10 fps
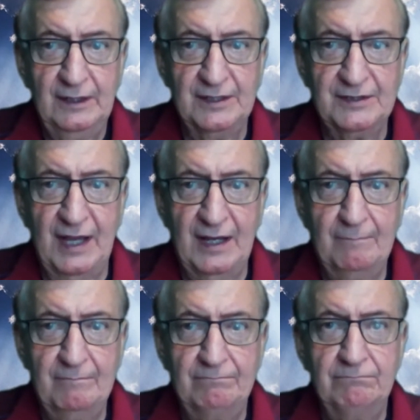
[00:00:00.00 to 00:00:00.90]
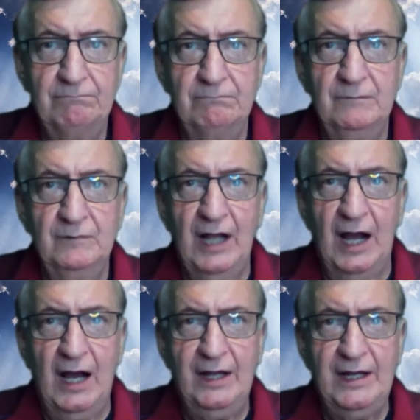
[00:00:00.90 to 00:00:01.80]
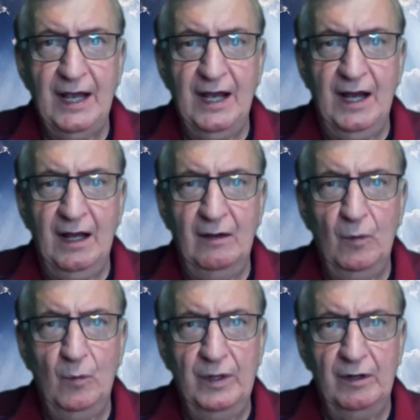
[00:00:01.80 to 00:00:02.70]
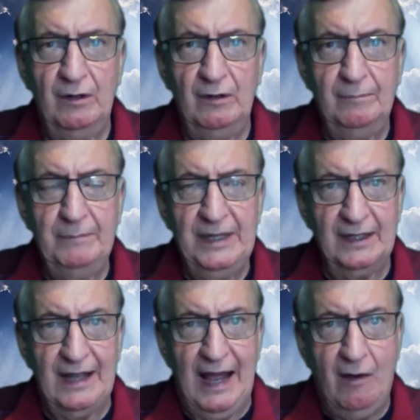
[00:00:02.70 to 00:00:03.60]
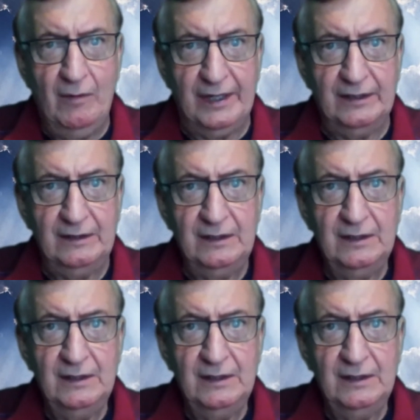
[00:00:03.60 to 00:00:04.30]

is that God will be allowing